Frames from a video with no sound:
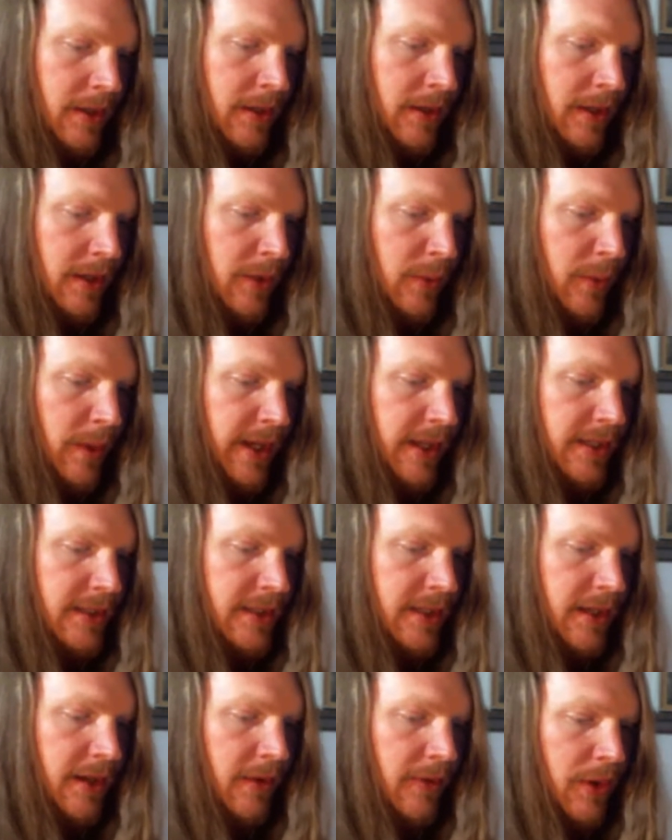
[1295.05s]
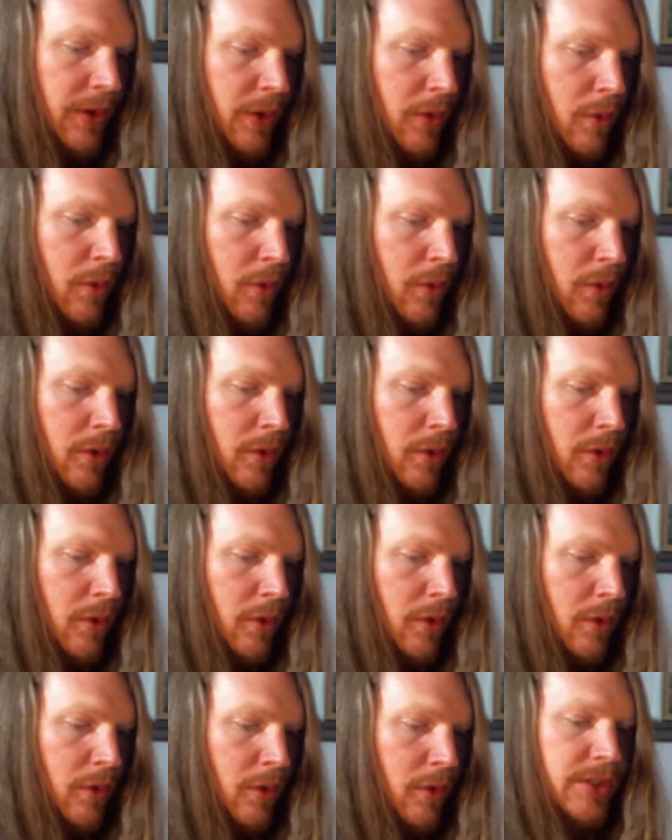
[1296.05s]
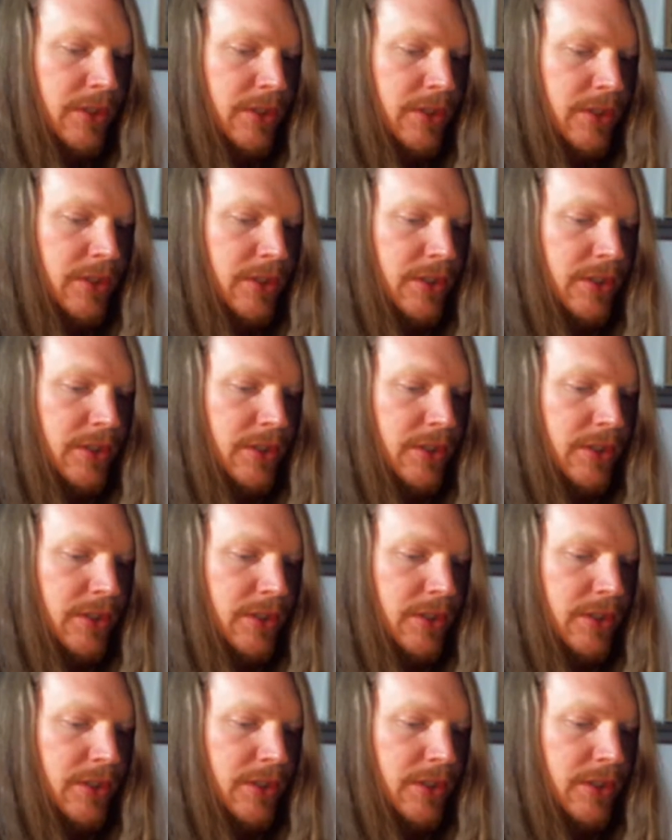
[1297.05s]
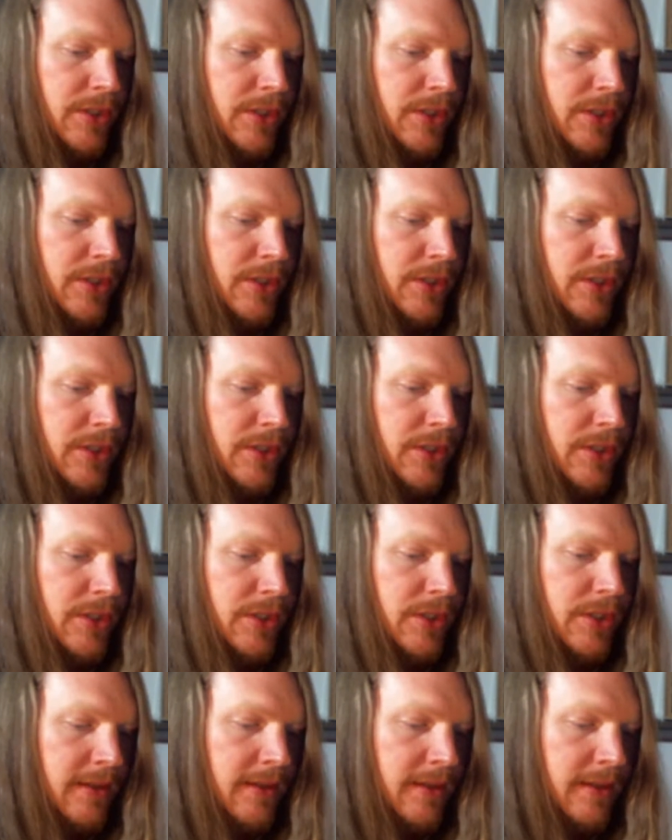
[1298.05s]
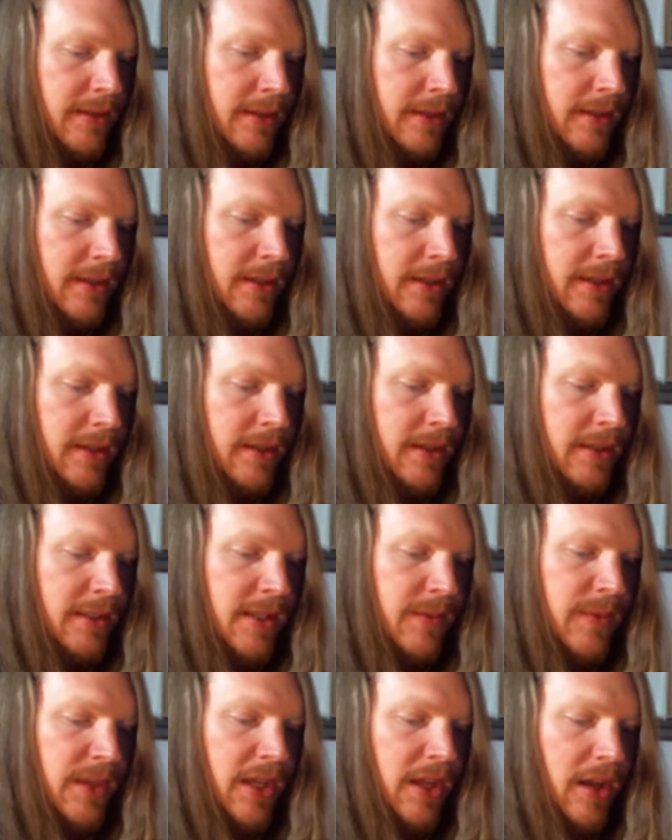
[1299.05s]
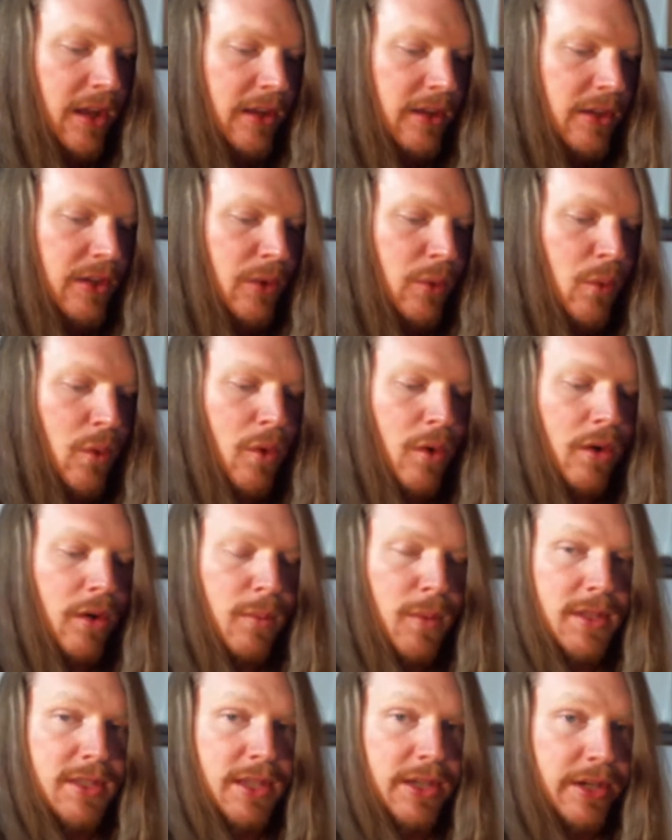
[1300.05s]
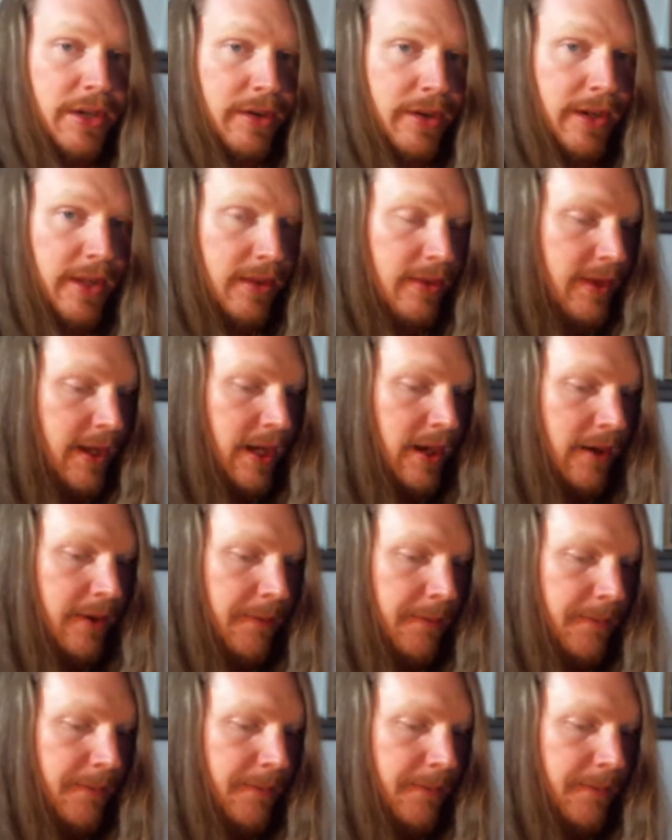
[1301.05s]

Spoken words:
The twigs of the corn maze scratched at the dark in the distance. Something untoward was occurring there.